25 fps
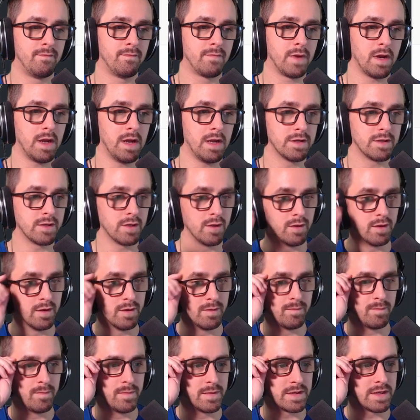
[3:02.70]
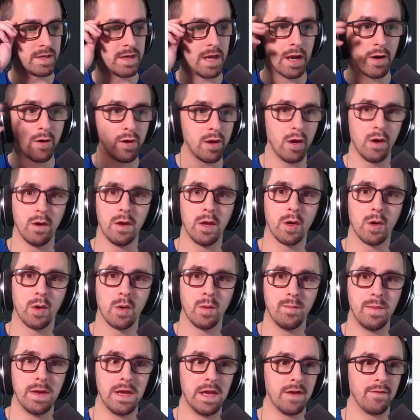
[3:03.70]
Okay, so the scenario here
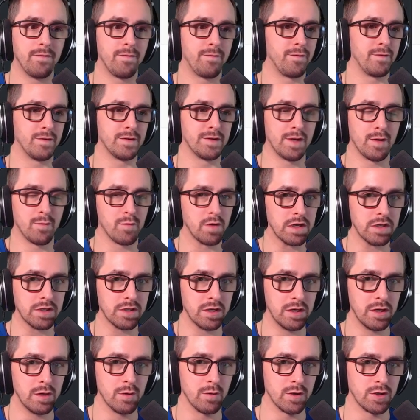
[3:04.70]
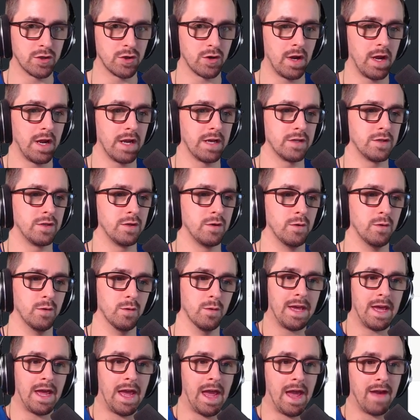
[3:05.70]
would be if for some reason you were trying
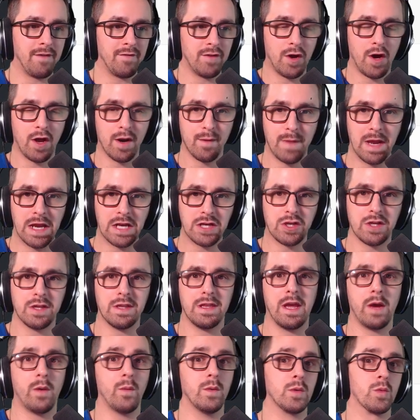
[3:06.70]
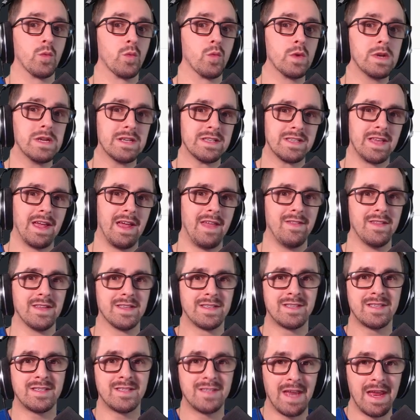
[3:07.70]
to have an automation that would reset the
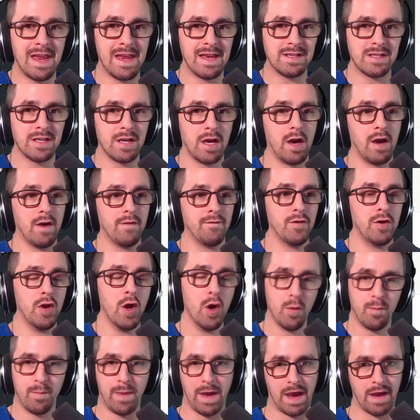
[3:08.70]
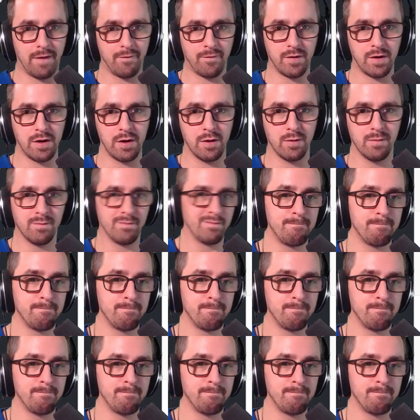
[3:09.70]
state of Notepad for you.